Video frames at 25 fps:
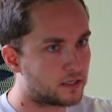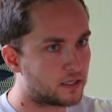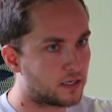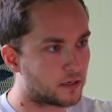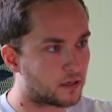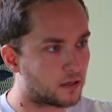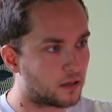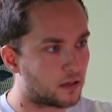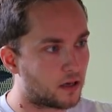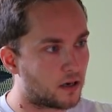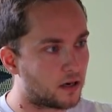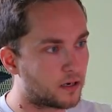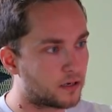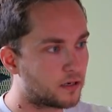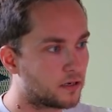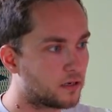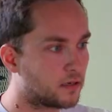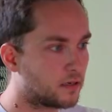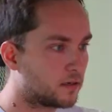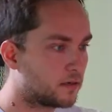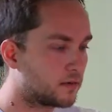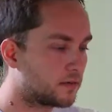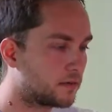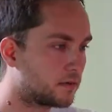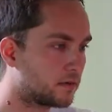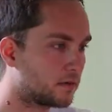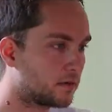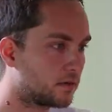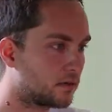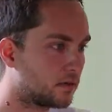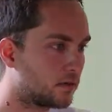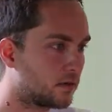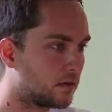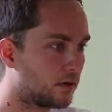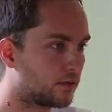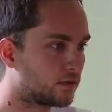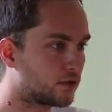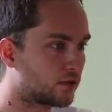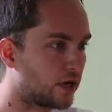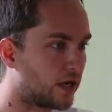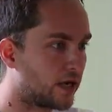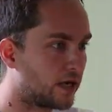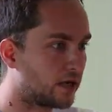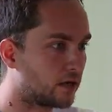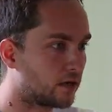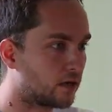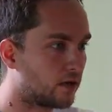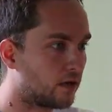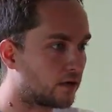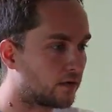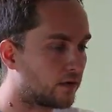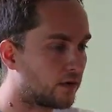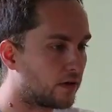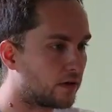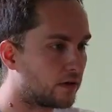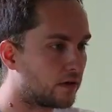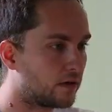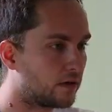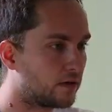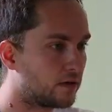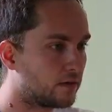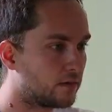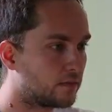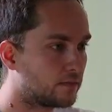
o'clock. I'm sorry, 8 o'clock rather.